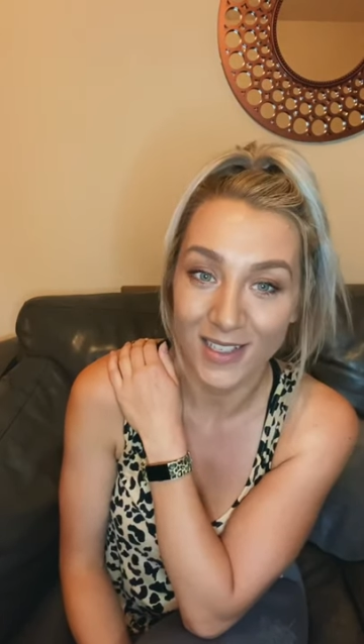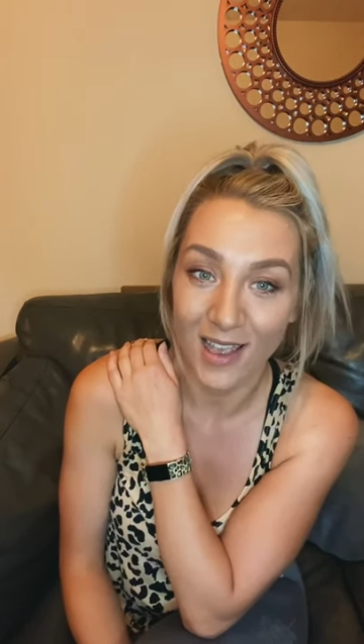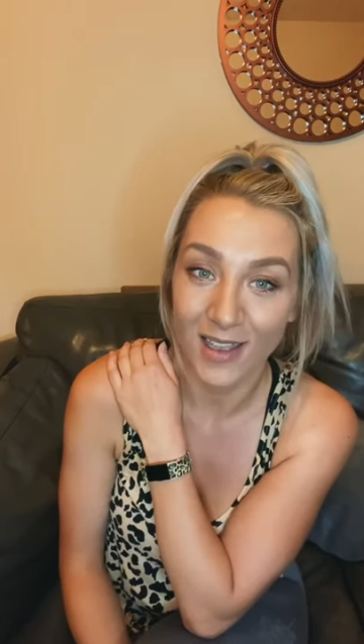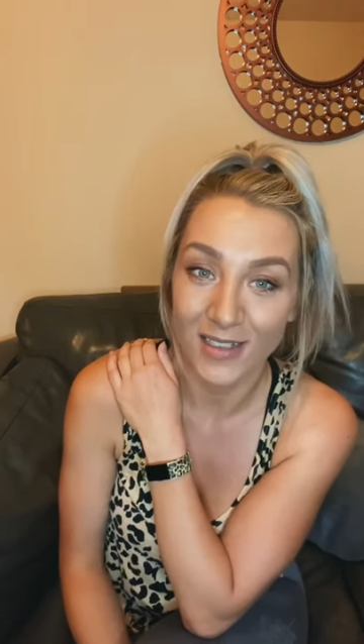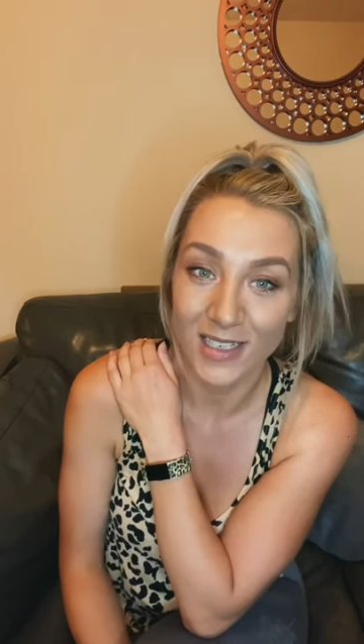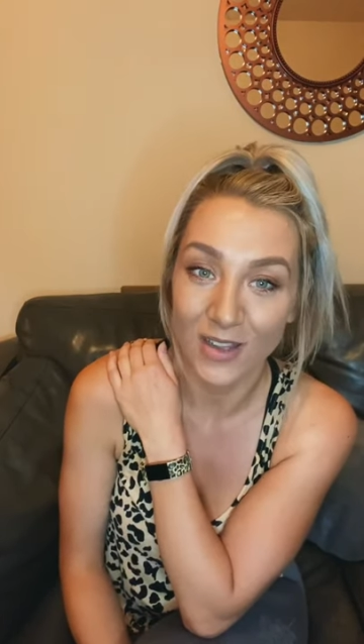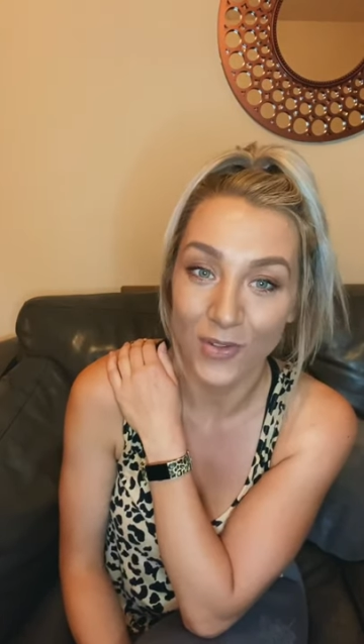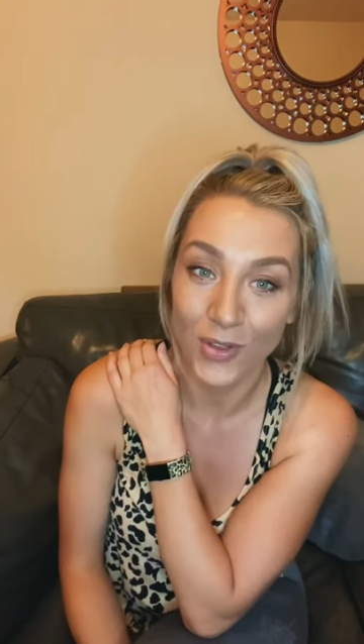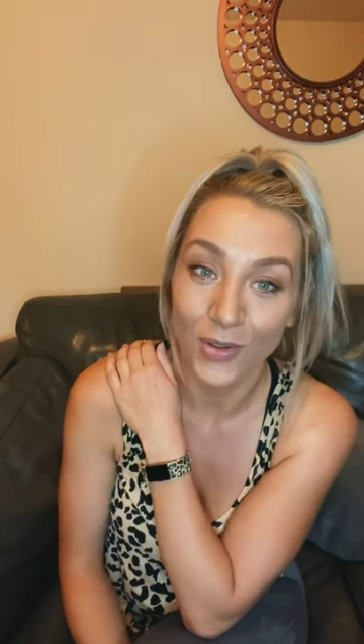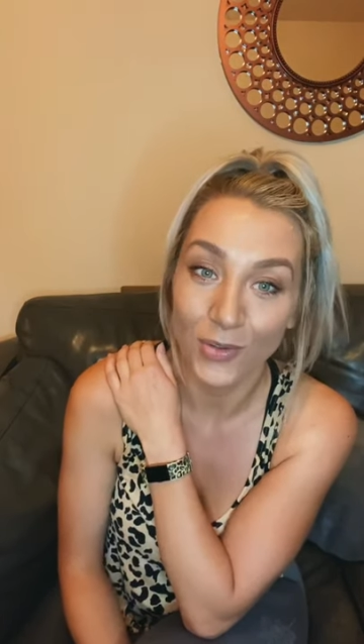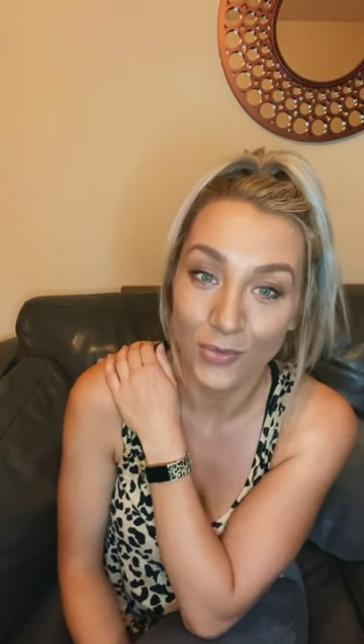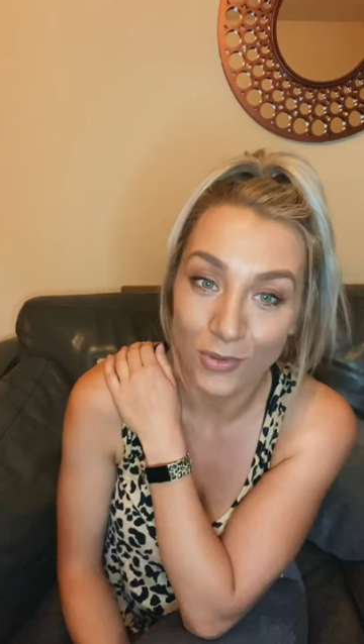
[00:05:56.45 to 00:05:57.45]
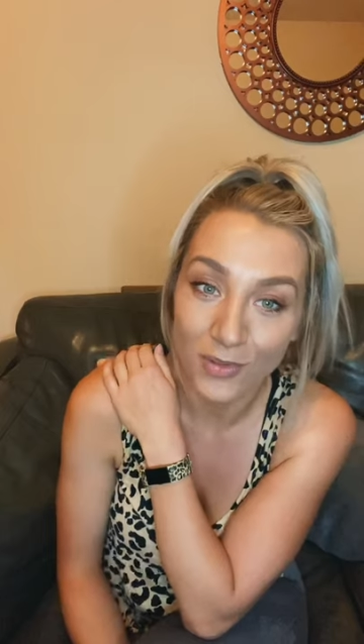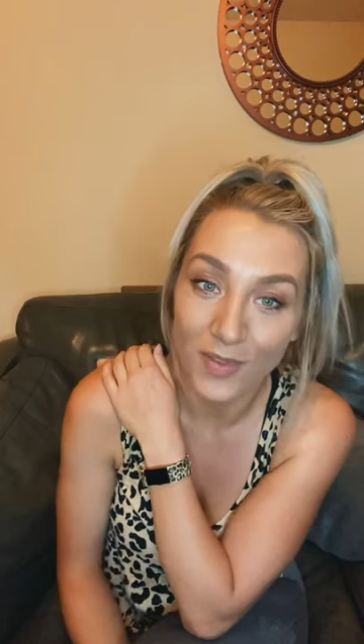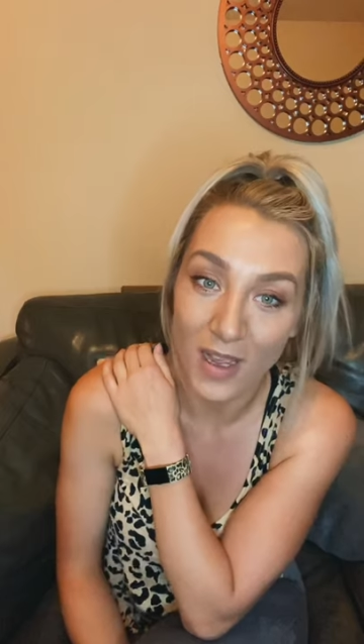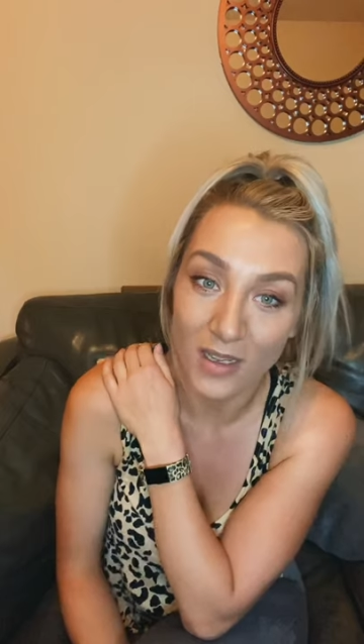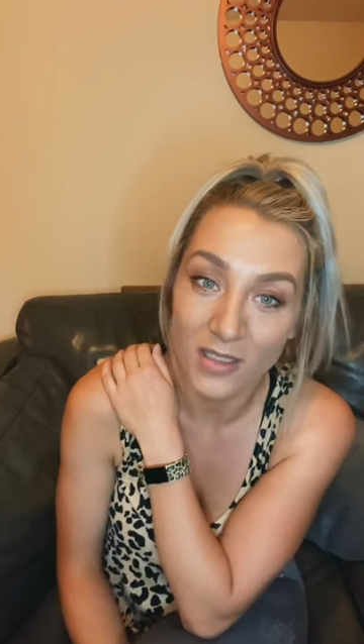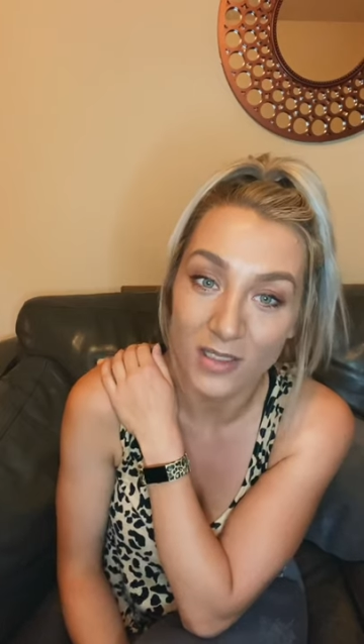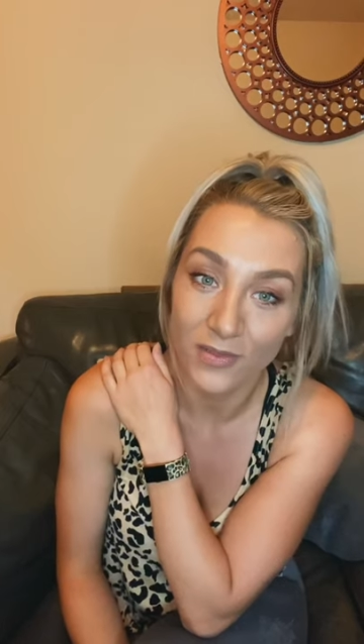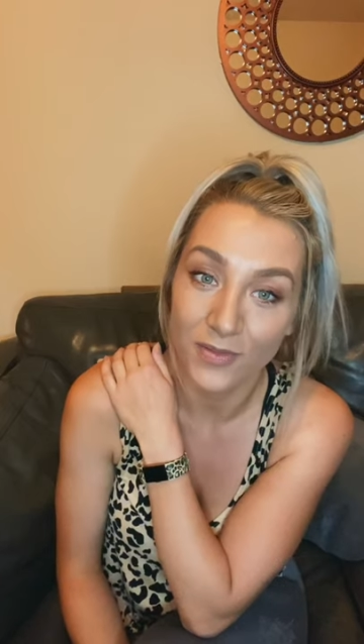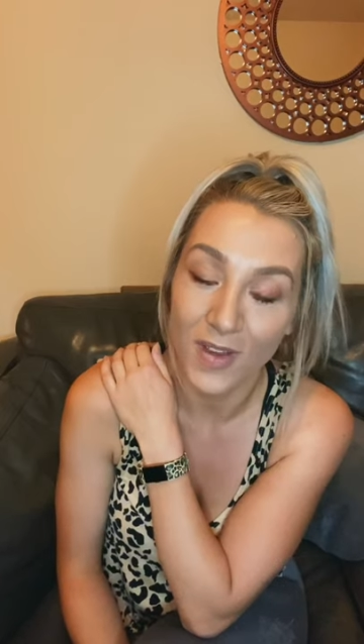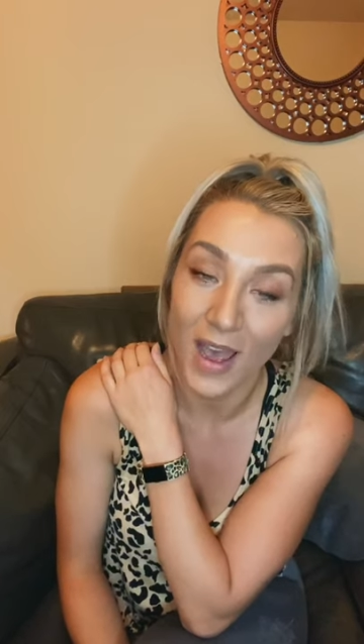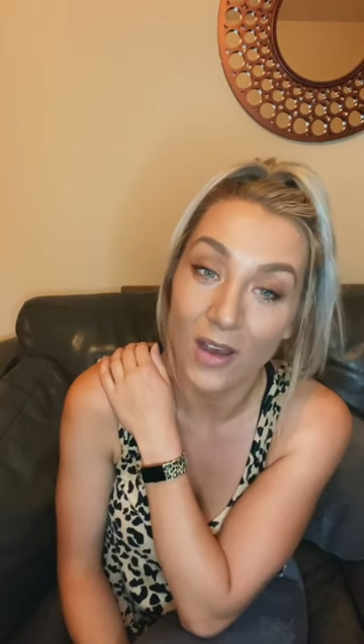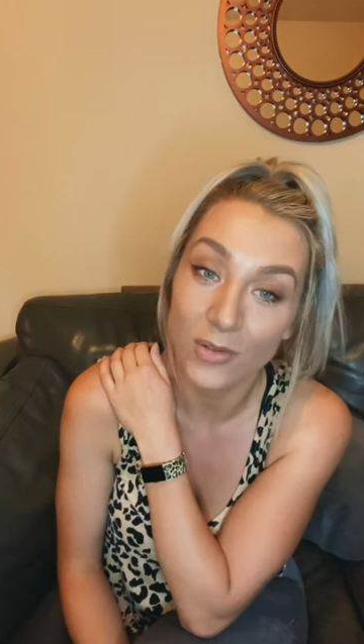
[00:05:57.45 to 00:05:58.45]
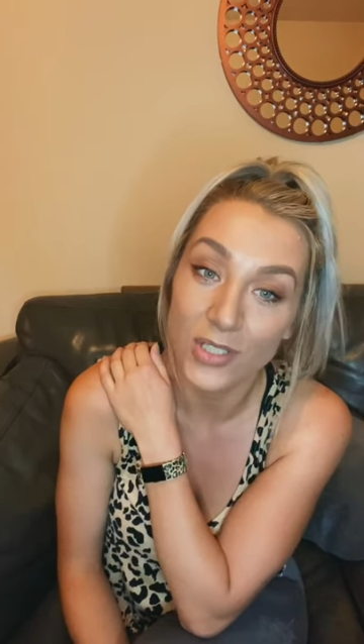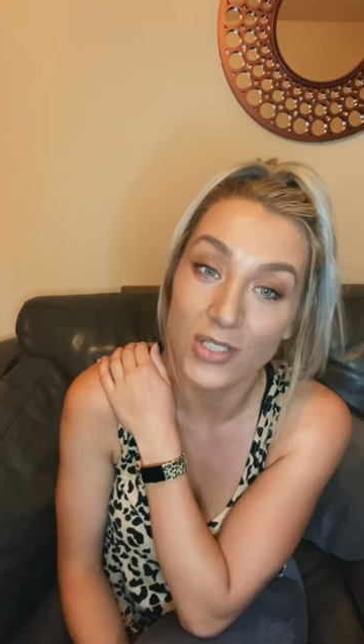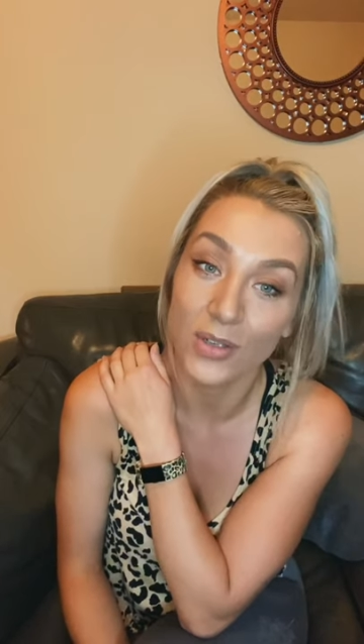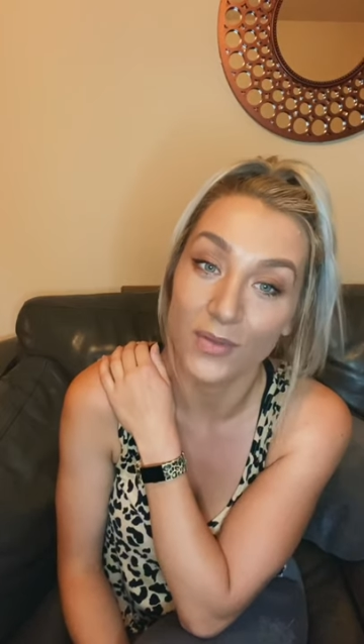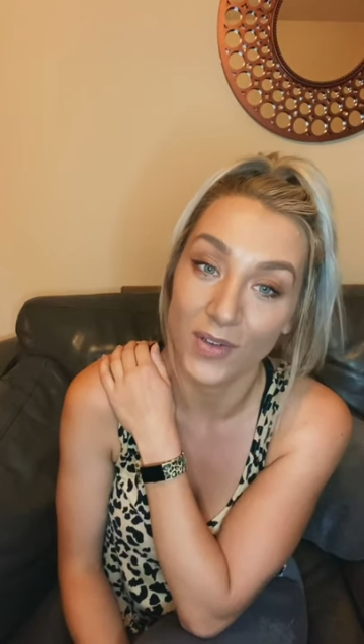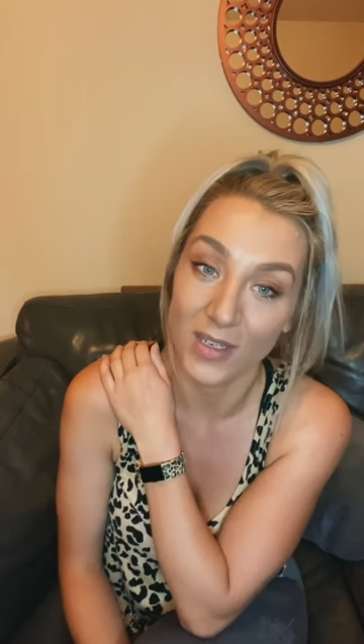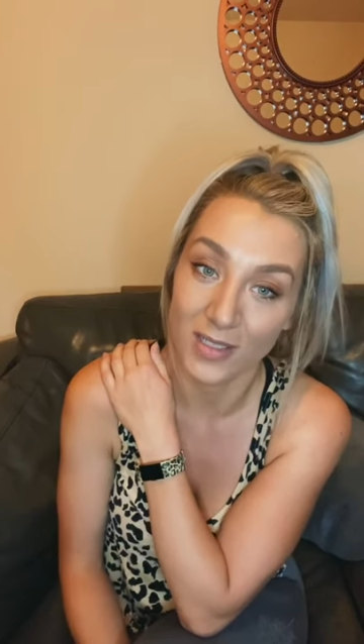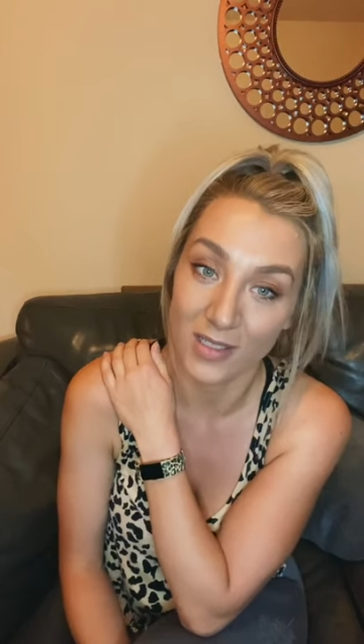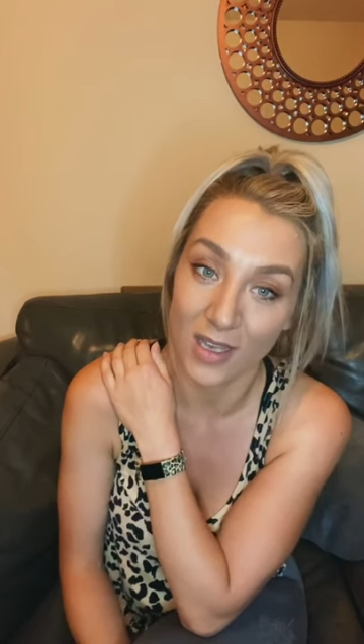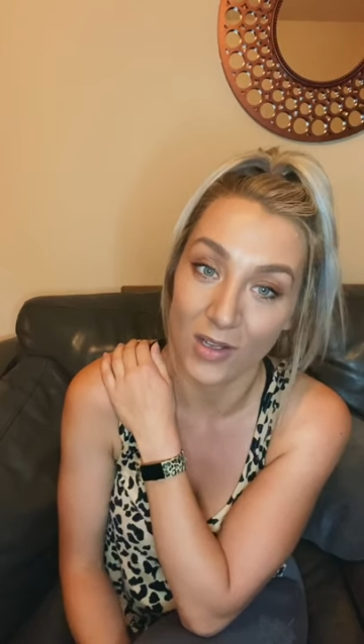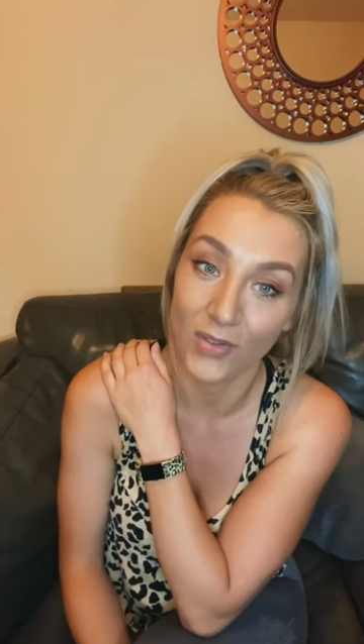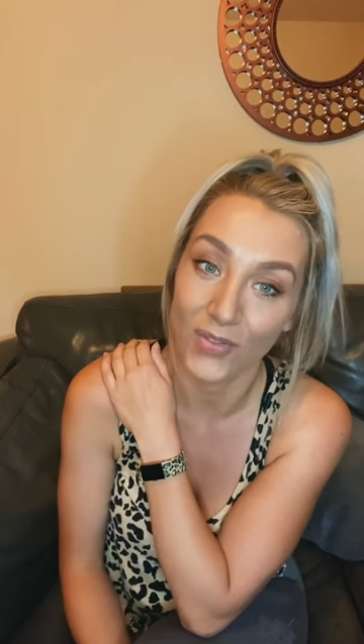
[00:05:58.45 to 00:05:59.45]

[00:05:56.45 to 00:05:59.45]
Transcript: and giving you the raw facts of how to do it for yourself,